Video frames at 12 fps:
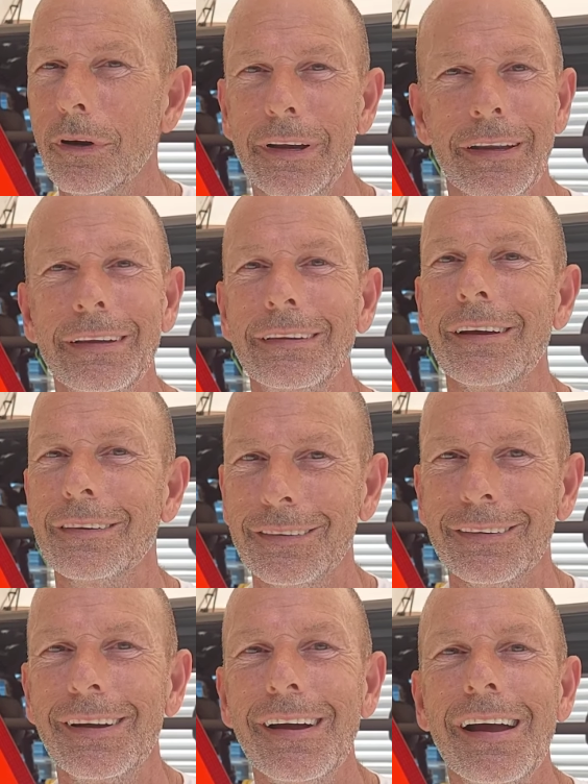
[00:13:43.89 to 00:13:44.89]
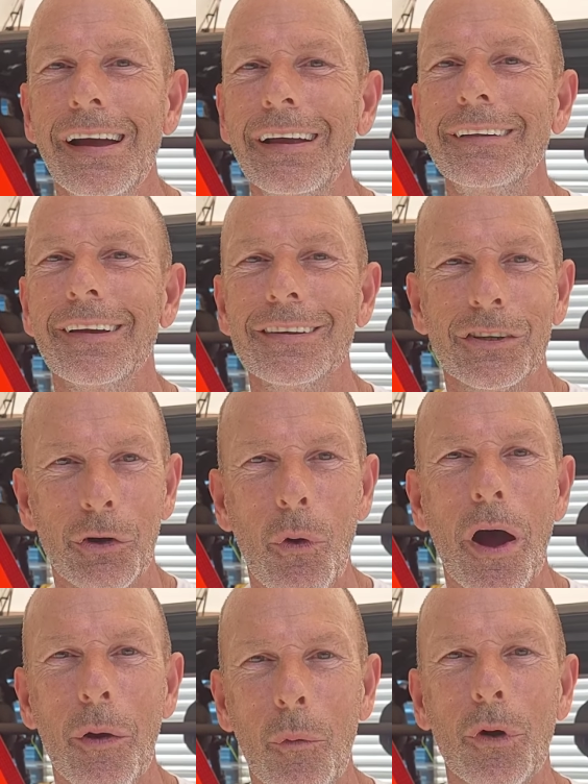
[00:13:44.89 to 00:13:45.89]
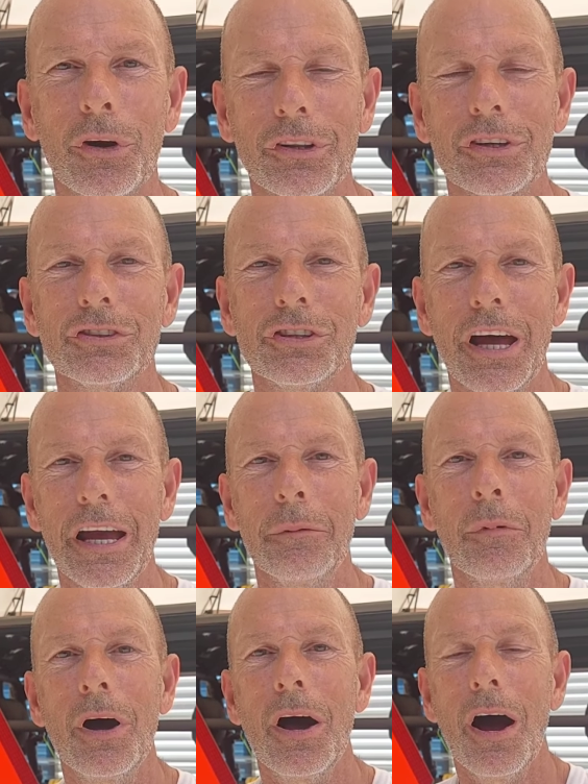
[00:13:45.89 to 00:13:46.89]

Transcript: it doesn't quite work the same.